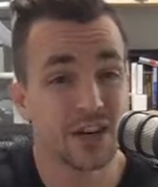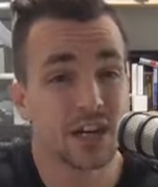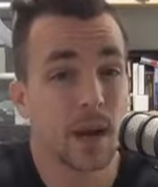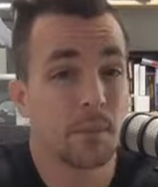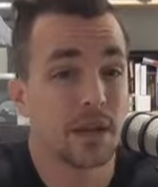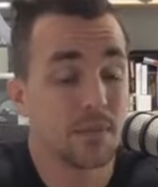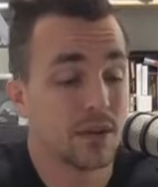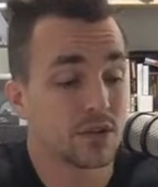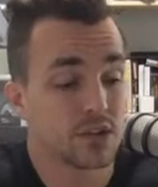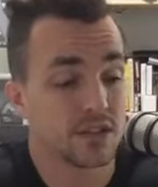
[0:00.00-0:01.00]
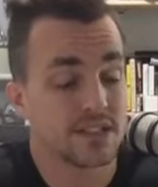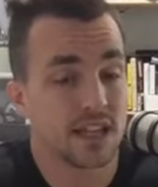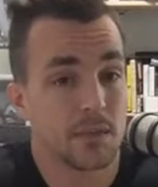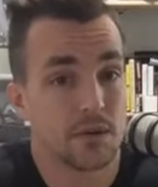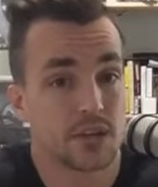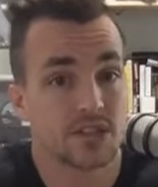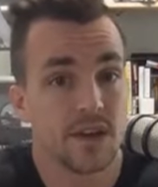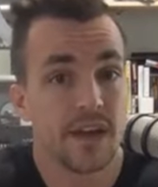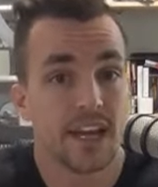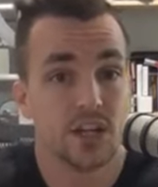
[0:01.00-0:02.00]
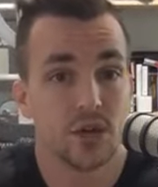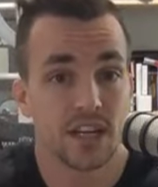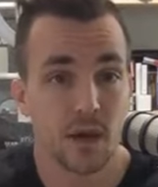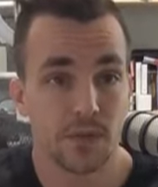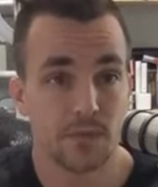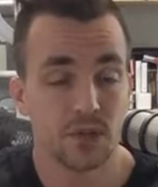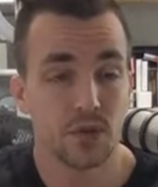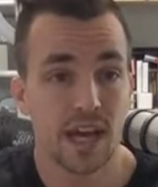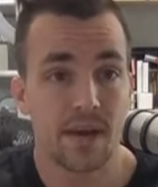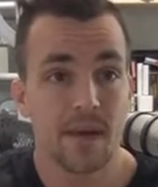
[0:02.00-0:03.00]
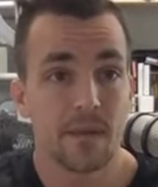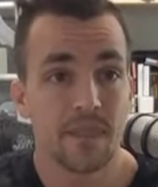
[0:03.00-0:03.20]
company built on selling books. You can help them do that.